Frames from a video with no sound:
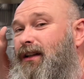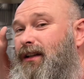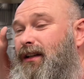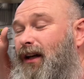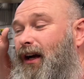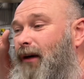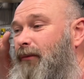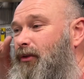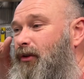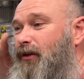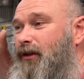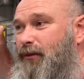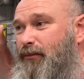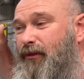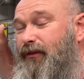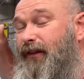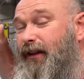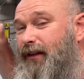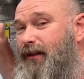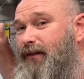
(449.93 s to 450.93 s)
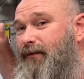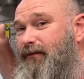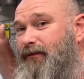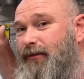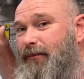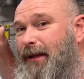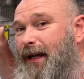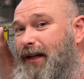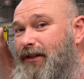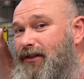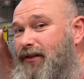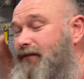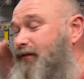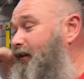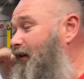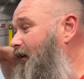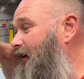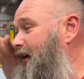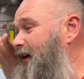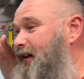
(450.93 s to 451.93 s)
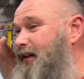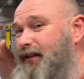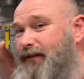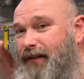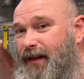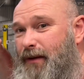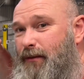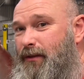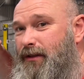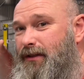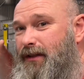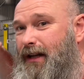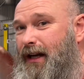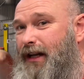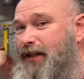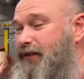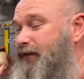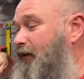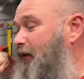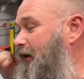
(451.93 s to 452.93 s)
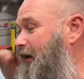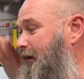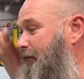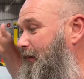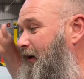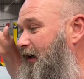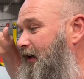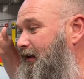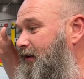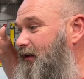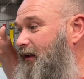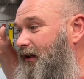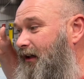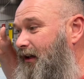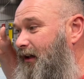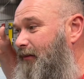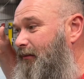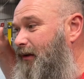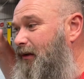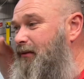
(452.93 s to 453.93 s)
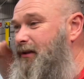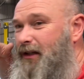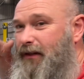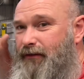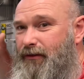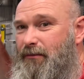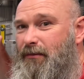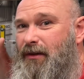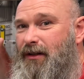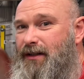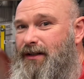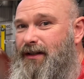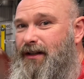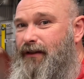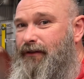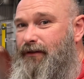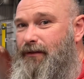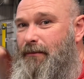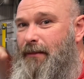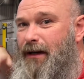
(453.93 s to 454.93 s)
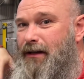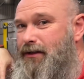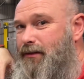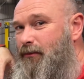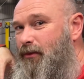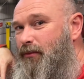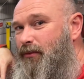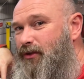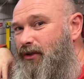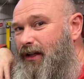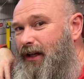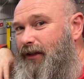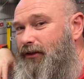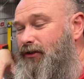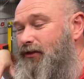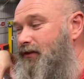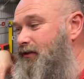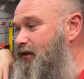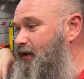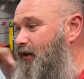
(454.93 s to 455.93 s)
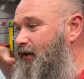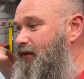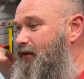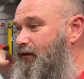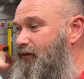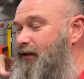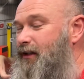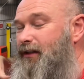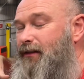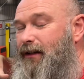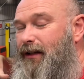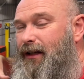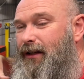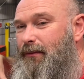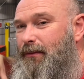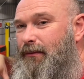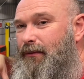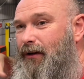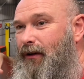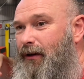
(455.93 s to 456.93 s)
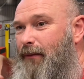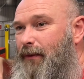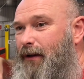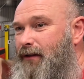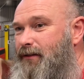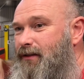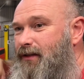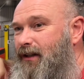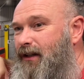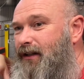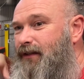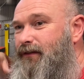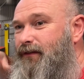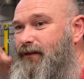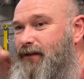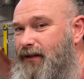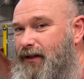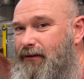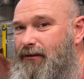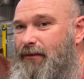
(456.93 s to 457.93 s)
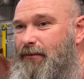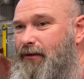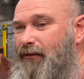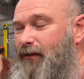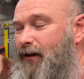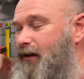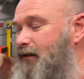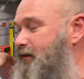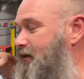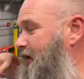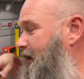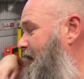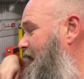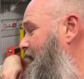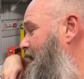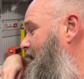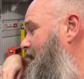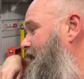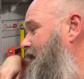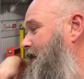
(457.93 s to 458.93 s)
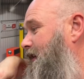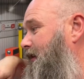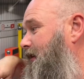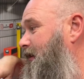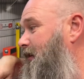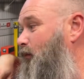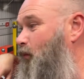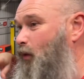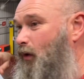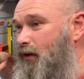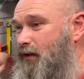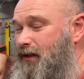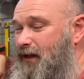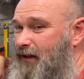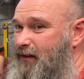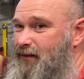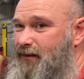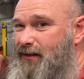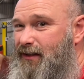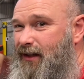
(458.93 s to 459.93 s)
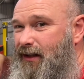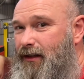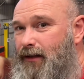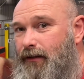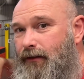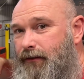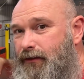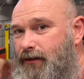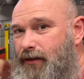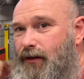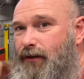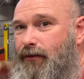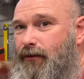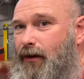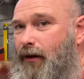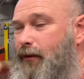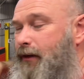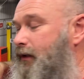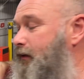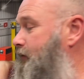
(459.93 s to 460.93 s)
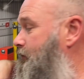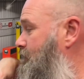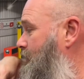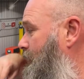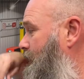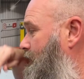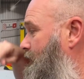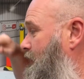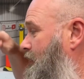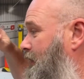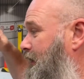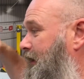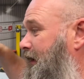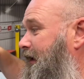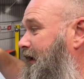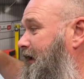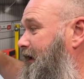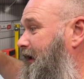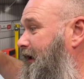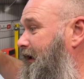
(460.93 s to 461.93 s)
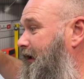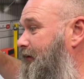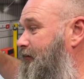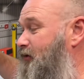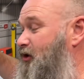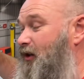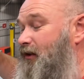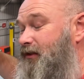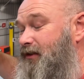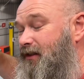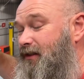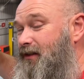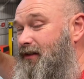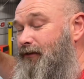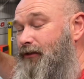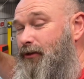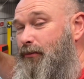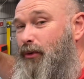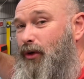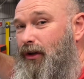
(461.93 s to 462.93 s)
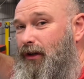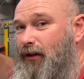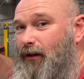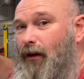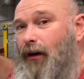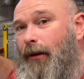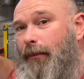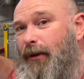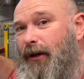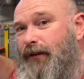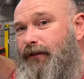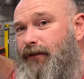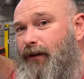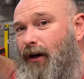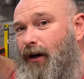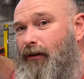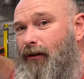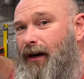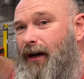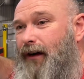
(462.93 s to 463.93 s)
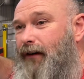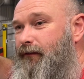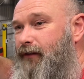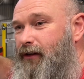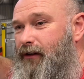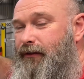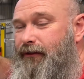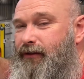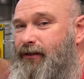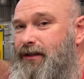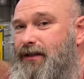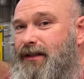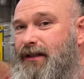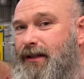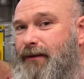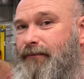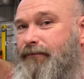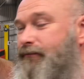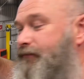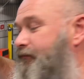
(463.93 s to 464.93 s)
I'm not going to prevent them from catching fire if they were to catch fire, but I'm giving myself the maximum protection. So they're in a lipo safe, they're in my rucksack. Worst case, I take it off and just throw it. So chances of you putting a lipo fire out are very, very slim.